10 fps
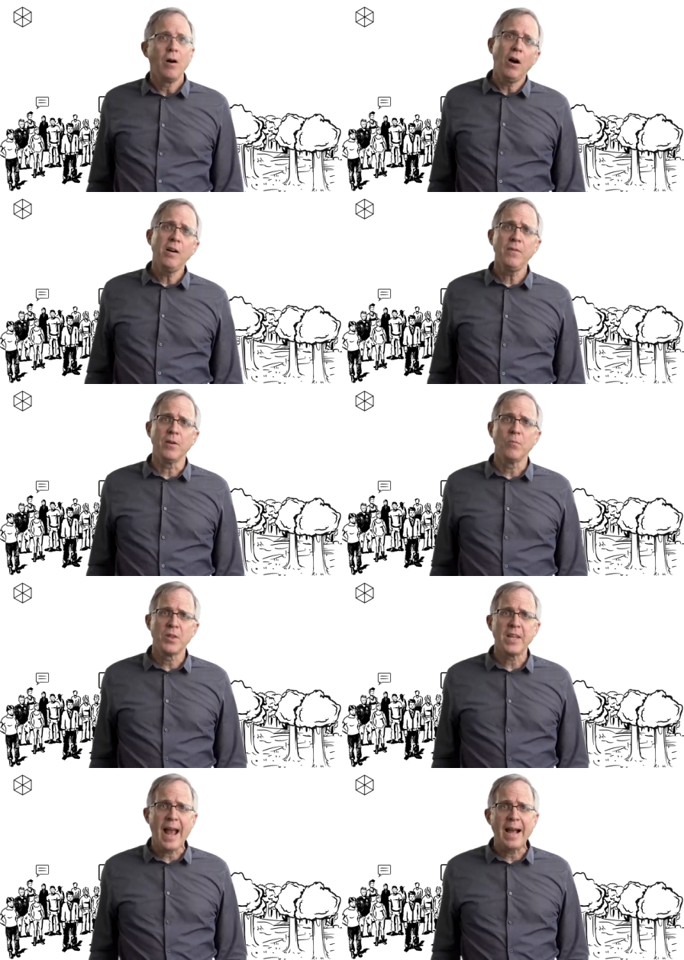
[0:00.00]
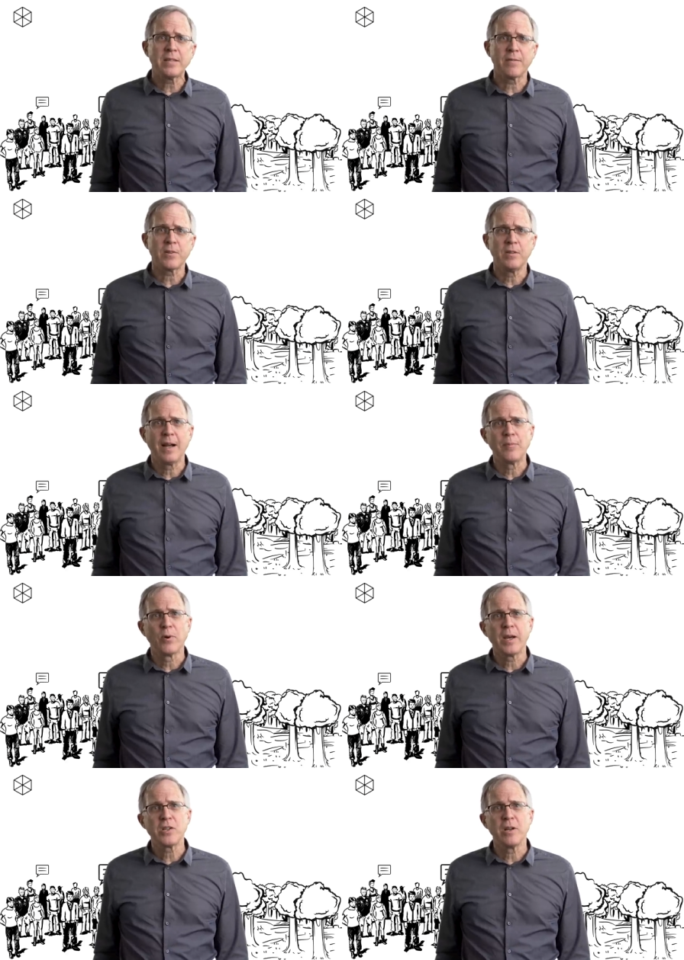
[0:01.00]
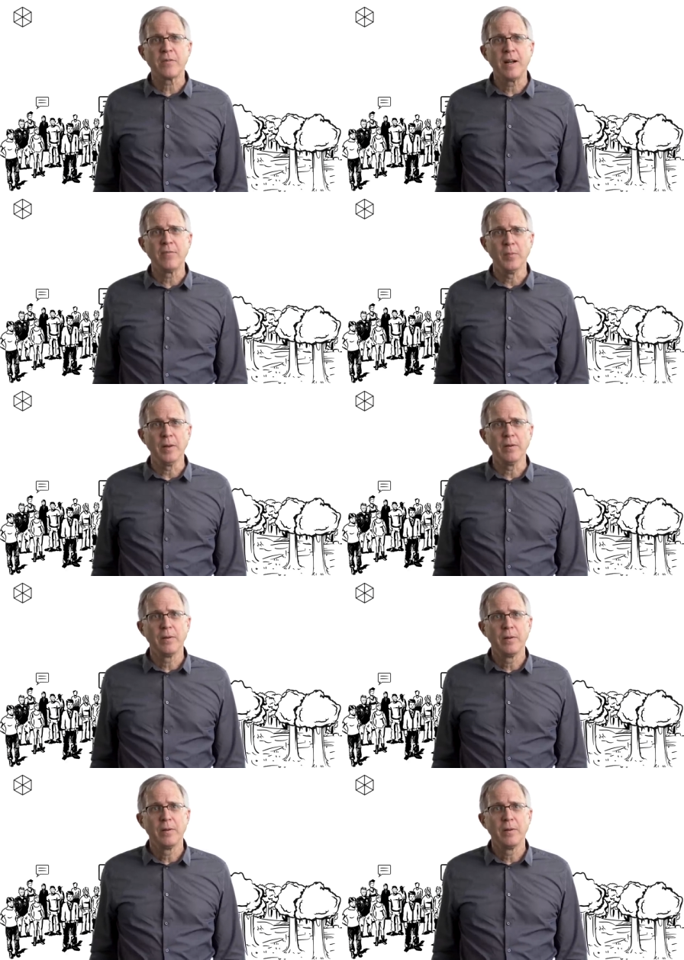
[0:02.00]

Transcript: often with the active collaboration of government.